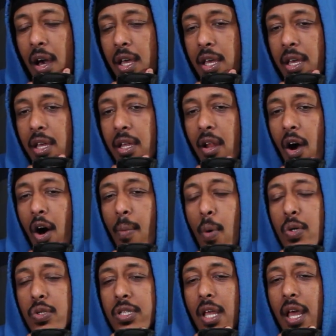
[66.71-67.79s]
in
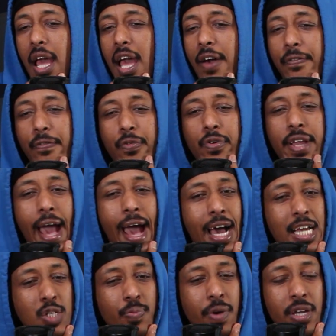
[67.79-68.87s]
almost every
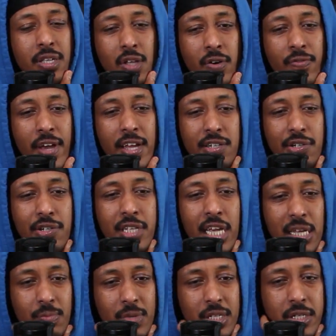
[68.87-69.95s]
aspect of
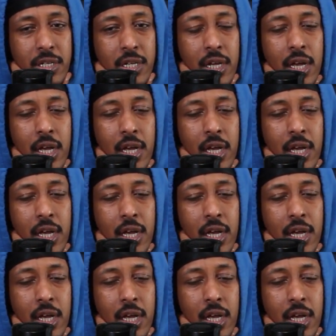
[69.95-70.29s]
entertainment,